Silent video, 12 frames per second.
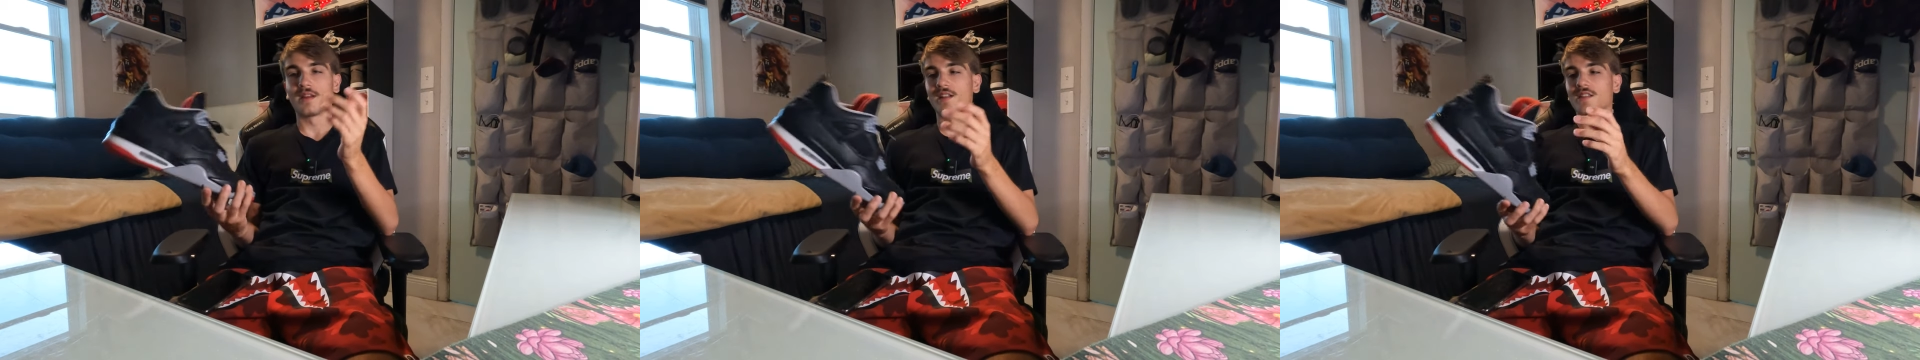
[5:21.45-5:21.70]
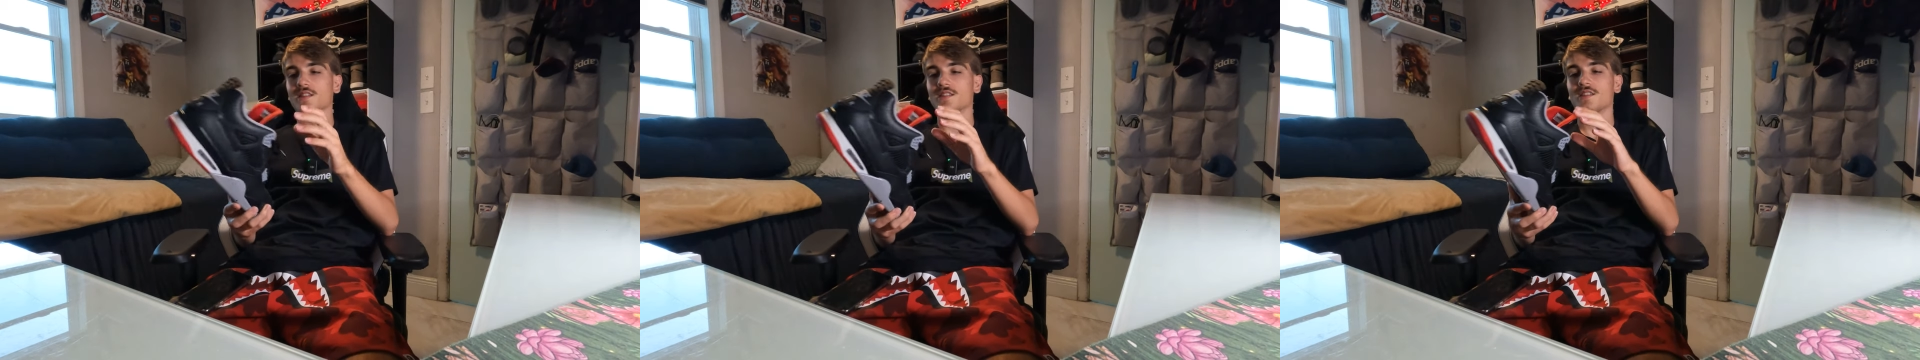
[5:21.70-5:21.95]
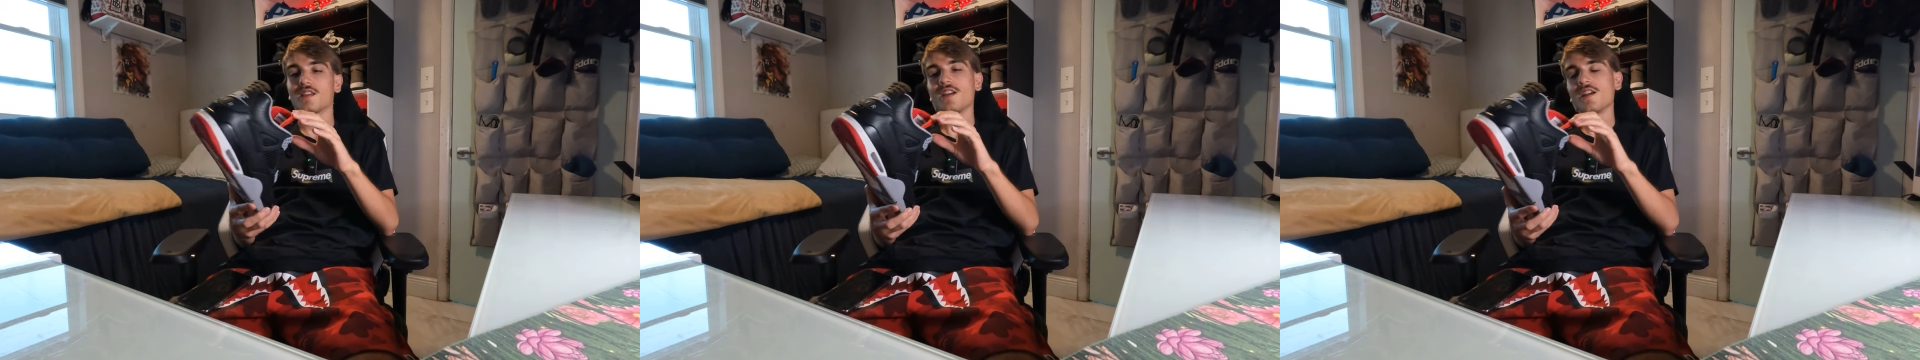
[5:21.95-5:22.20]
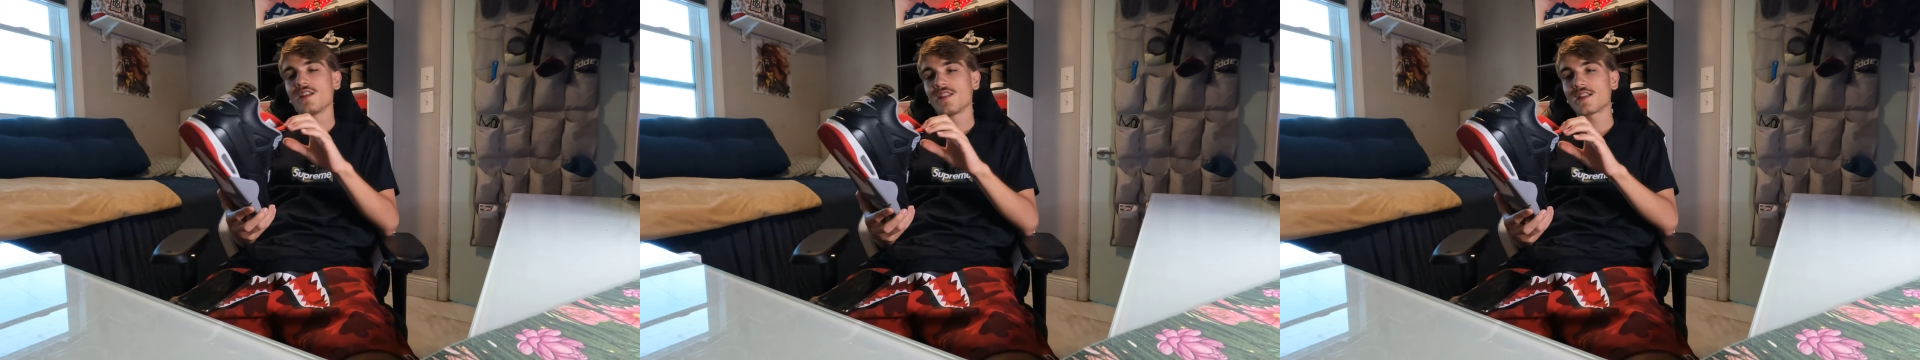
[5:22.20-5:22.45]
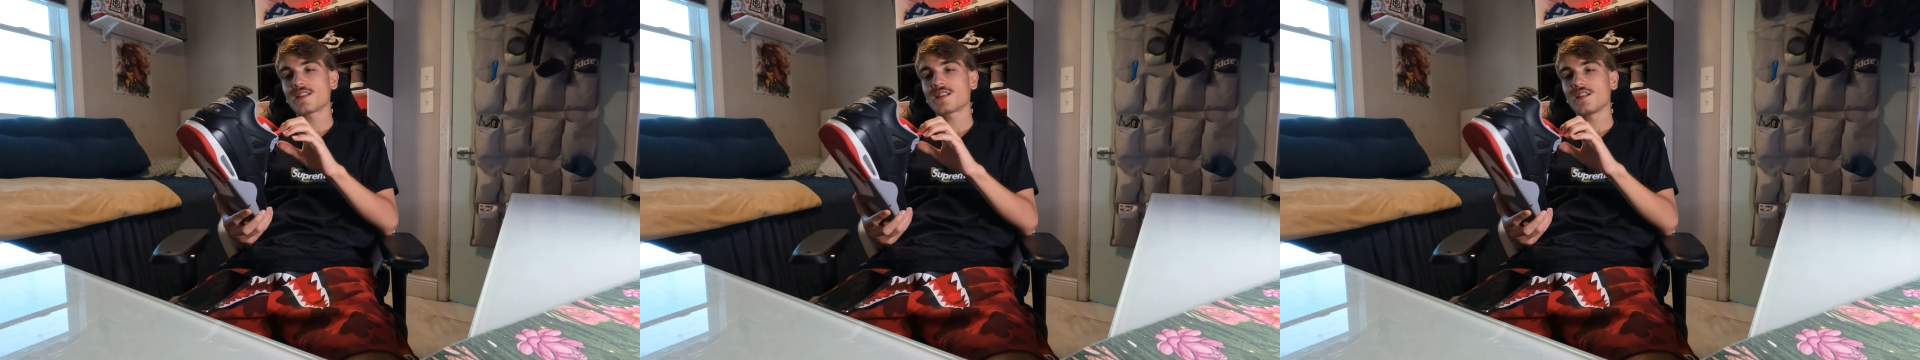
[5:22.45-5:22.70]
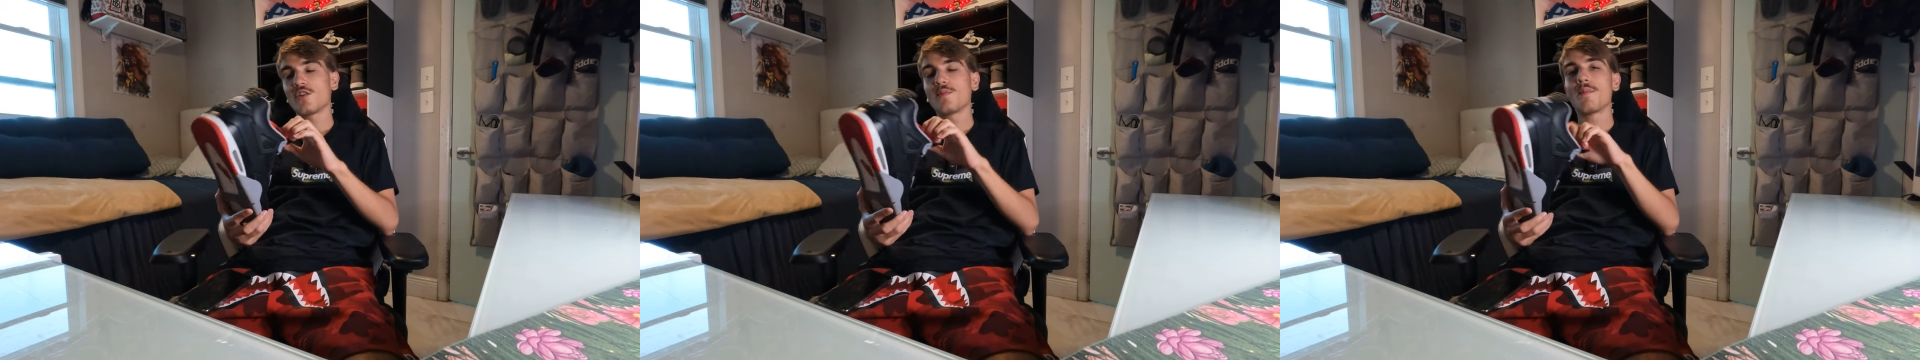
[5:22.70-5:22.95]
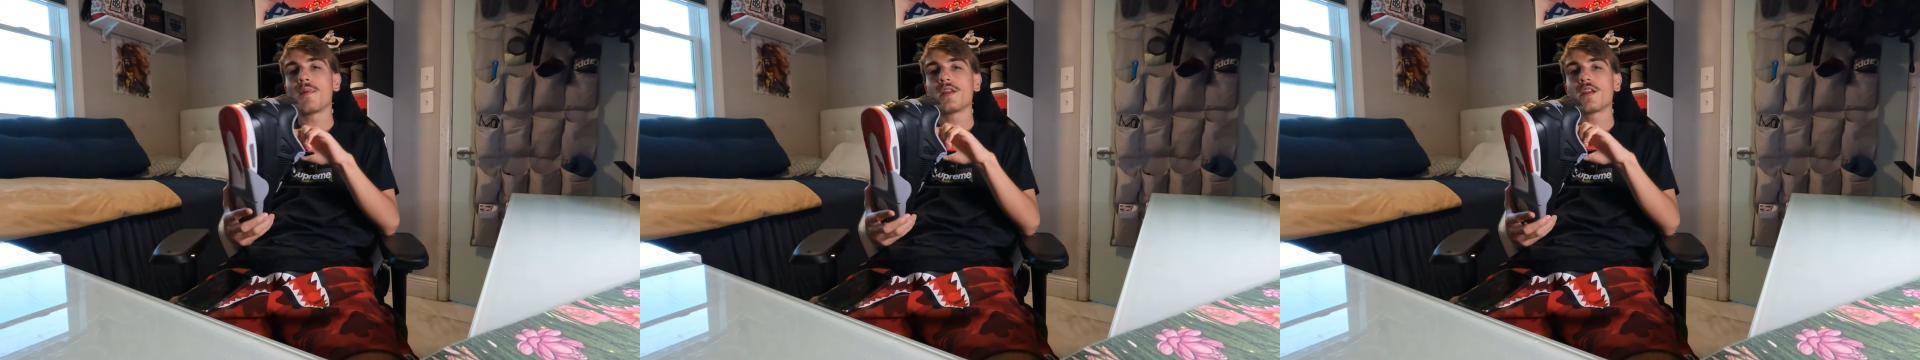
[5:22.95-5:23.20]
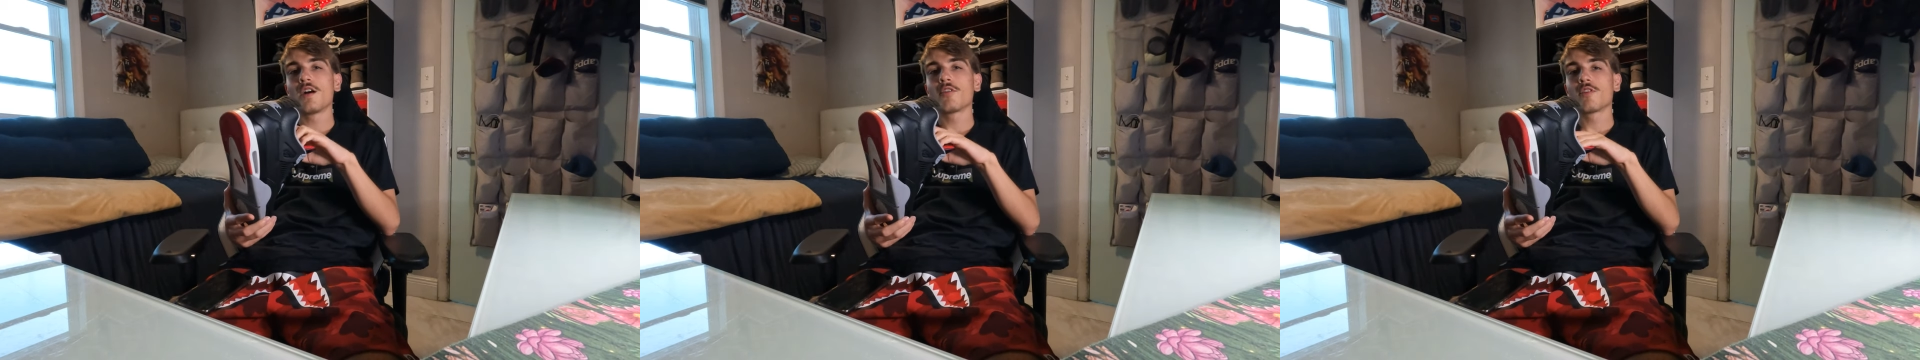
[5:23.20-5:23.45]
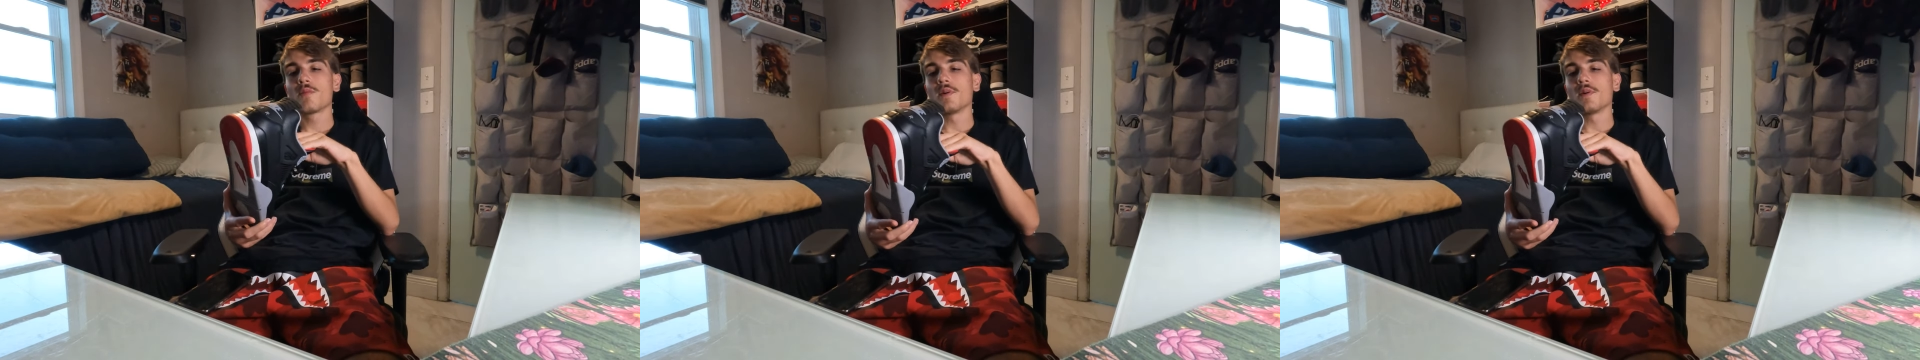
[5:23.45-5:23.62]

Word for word: like that's just that's just a little bit money hungry.